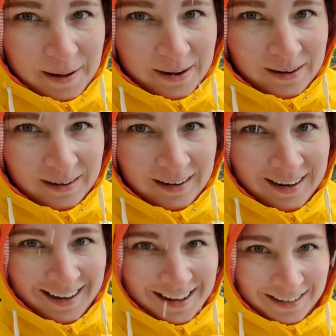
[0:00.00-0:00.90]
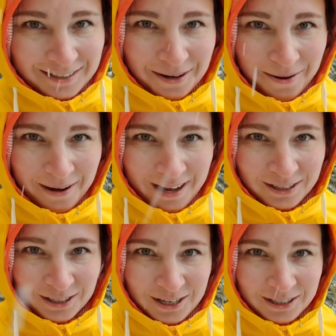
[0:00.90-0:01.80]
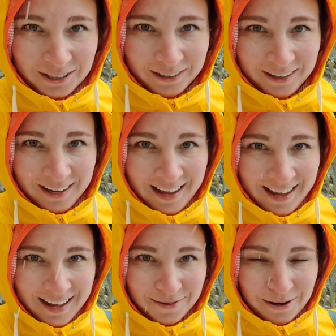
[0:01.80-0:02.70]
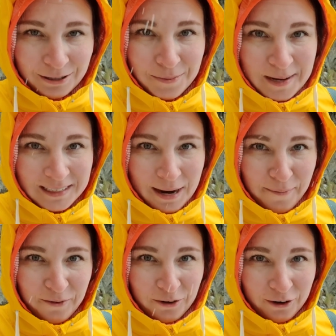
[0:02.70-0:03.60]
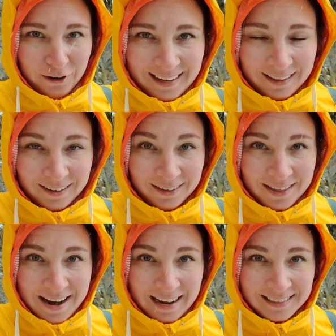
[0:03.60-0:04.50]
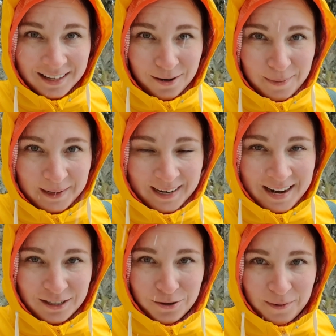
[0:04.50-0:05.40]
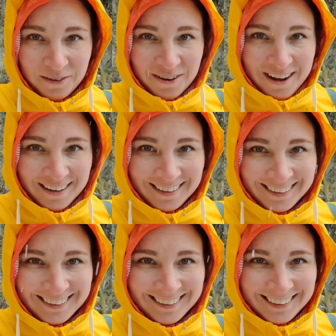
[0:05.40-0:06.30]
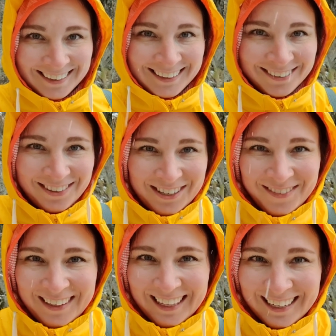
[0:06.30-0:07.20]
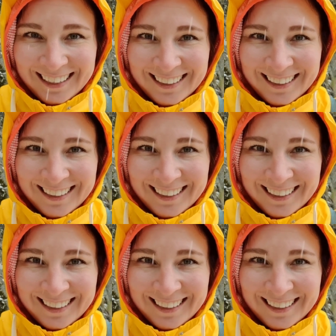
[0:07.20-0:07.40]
better, so I just need to watch my step for the next little bit and I should be fine. Wish me luck.